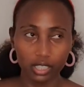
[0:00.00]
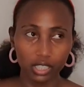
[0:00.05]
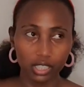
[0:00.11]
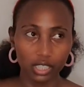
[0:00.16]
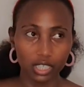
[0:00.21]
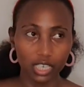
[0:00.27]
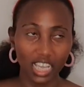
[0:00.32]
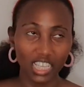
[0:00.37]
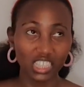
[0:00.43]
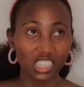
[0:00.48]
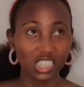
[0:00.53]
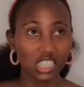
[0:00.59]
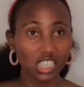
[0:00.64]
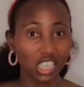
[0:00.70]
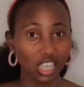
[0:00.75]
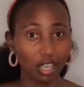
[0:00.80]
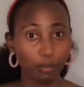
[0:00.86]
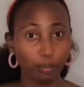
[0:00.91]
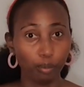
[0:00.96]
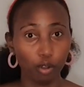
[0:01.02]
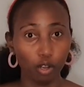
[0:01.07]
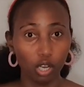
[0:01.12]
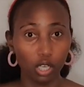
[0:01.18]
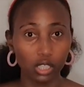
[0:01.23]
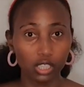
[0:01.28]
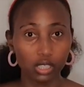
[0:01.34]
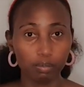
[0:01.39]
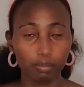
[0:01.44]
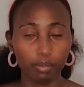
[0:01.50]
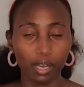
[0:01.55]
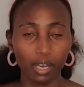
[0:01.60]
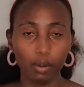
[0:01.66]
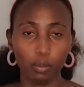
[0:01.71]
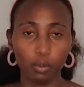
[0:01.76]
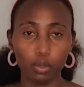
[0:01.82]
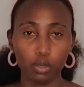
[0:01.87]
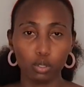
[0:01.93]
non-stick pots, but
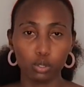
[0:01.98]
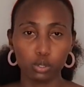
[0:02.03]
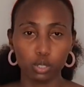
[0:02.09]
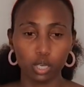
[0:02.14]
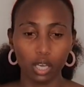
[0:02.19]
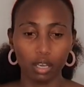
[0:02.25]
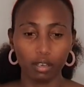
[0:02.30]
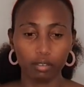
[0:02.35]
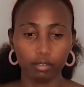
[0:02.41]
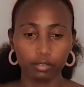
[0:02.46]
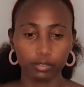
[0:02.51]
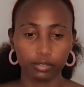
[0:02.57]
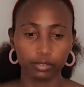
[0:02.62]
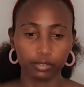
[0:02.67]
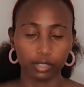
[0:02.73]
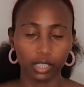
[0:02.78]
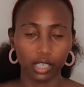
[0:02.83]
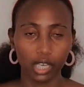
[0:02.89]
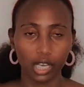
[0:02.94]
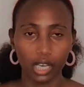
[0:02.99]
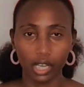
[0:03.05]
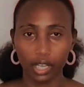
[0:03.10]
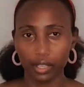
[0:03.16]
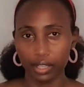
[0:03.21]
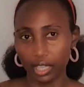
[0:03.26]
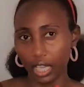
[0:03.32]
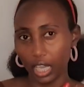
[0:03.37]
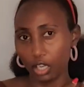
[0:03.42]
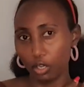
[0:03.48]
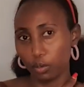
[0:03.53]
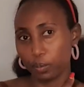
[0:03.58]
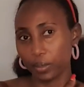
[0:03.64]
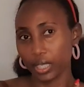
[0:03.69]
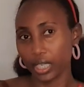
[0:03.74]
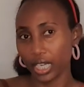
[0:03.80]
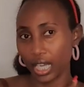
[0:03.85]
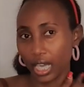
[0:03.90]
we also have the
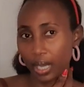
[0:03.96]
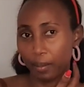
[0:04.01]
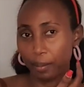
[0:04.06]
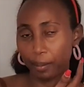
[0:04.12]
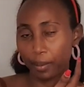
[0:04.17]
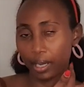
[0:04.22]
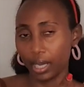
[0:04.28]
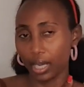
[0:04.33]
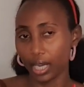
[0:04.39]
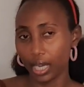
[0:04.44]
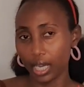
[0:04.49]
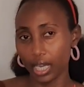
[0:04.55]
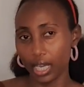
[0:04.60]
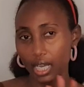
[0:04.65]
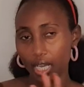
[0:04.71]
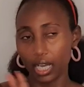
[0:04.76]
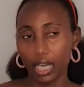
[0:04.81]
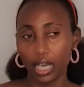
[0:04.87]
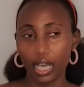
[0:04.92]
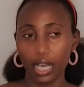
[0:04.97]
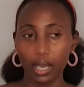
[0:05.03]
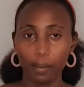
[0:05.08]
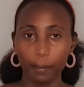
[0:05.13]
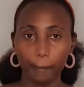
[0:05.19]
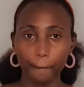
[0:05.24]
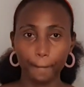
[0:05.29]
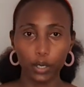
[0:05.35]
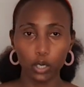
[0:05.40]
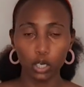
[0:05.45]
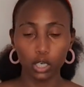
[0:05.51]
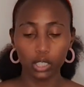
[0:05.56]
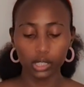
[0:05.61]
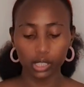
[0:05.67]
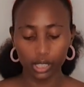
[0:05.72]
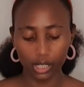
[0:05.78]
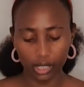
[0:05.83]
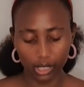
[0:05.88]
aluminium
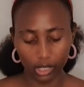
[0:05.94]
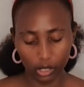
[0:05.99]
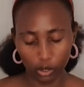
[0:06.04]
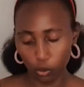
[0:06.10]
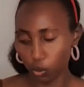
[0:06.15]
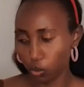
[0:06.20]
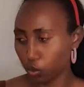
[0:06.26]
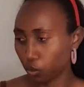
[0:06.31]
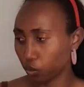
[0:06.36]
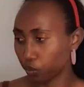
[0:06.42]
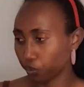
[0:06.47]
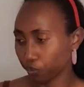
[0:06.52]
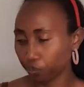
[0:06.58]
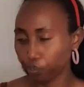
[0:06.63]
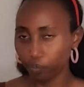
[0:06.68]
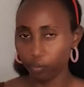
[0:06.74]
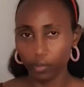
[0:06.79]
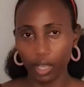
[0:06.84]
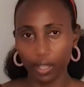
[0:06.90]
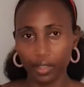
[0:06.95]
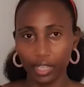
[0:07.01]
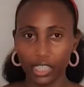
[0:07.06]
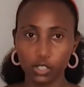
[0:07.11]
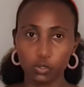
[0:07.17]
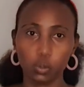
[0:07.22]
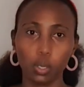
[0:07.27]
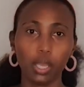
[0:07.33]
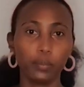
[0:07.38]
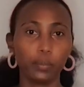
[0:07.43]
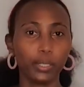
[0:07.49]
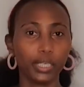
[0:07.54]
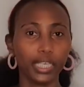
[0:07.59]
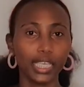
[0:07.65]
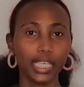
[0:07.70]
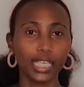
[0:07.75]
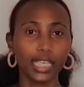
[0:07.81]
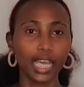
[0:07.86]
pots, so that's why we
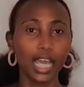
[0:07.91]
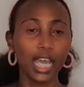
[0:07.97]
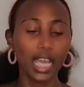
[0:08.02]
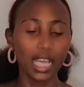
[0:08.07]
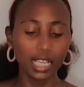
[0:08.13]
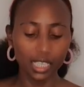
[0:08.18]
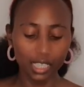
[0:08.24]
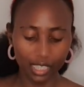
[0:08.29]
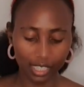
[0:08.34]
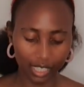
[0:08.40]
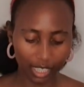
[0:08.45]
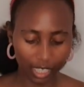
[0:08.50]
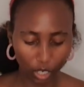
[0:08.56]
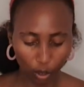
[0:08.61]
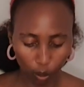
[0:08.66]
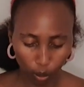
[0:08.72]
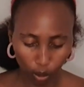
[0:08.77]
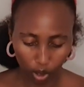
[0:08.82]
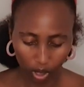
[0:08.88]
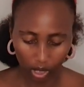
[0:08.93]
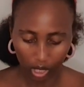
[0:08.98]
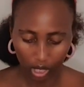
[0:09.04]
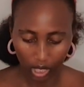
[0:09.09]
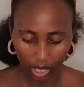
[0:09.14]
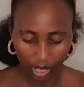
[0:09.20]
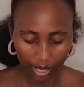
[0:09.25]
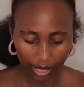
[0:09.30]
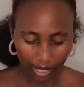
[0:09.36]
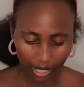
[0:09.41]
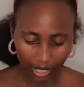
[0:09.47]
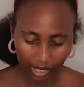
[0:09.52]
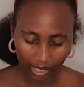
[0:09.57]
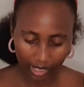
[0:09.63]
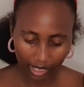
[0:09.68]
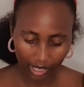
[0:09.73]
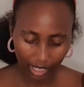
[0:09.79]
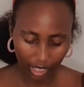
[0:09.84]
need steel wool. This
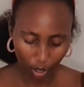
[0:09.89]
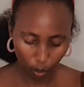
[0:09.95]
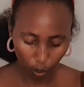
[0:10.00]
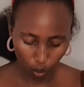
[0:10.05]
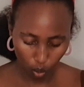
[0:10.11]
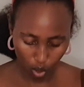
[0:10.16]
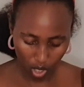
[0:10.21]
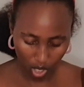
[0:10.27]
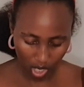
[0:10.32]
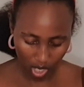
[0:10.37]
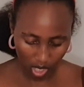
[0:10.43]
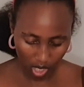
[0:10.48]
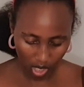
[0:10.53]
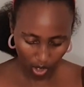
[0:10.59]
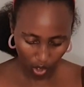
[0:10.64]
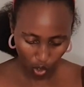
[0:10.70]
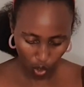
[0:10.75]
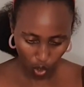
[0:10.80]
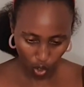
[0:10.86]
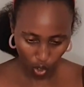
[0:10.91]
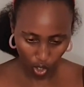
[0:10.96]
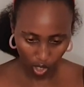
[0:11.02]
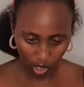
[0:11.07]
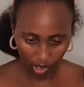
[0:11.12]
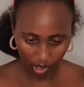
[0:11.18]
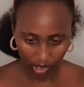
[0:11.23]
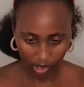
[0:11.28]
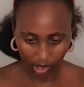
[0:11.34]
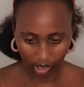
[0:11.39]
steel wool costs